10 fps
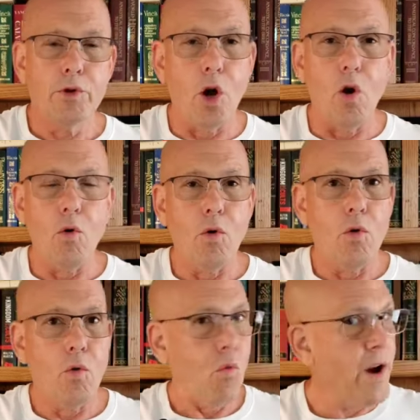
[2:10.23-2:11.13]
So
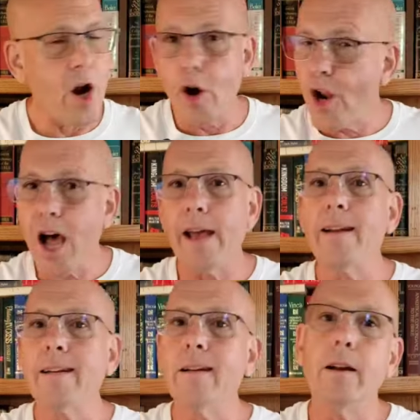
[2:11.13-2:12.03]
we are
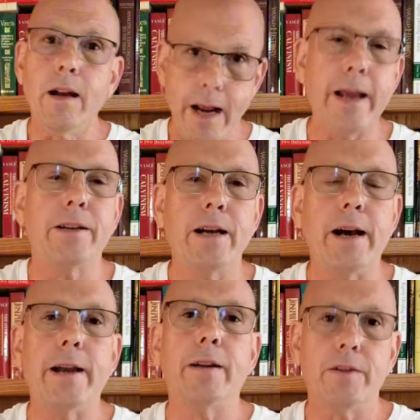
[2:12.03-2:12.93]
not
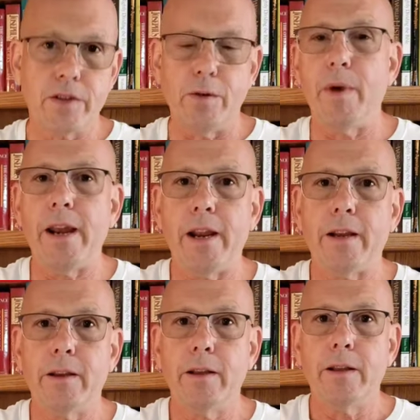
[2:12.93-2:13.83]

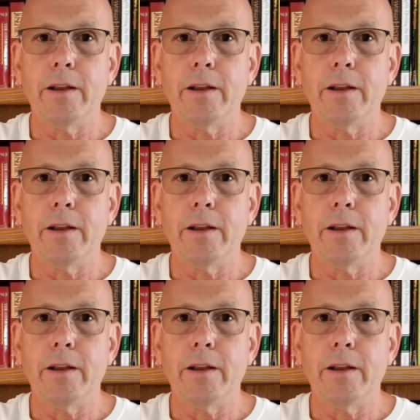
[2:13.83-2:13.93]
anti-Semitic